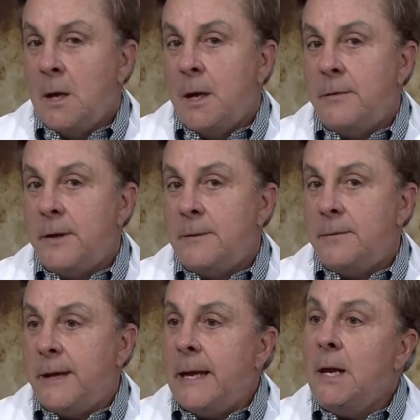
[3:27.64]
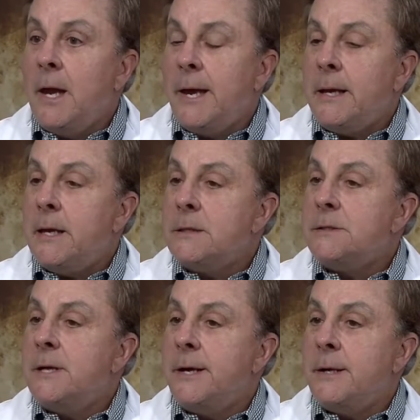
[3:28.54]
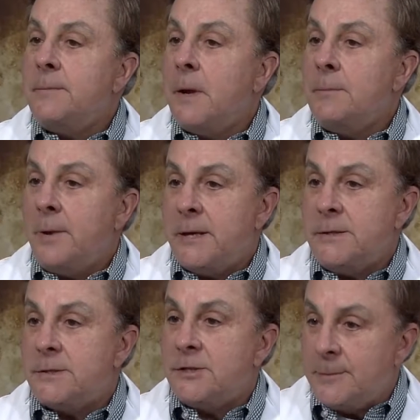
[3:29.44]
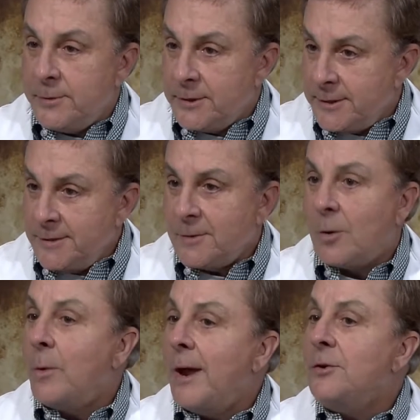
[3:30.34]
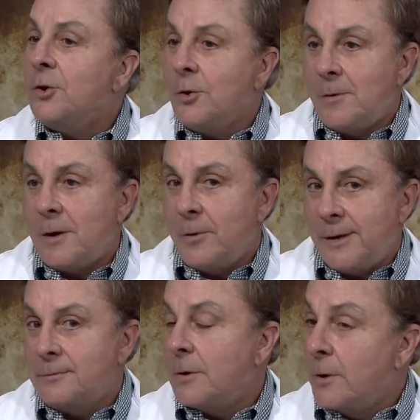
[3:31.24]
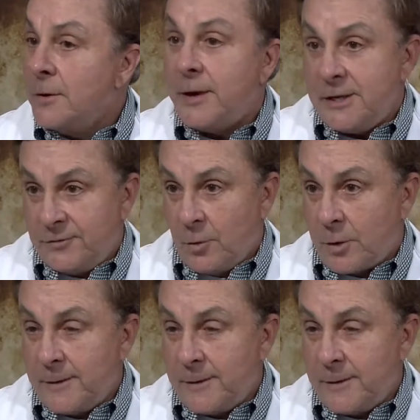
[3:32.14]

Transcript: The inlay is done in patients typically around age 40.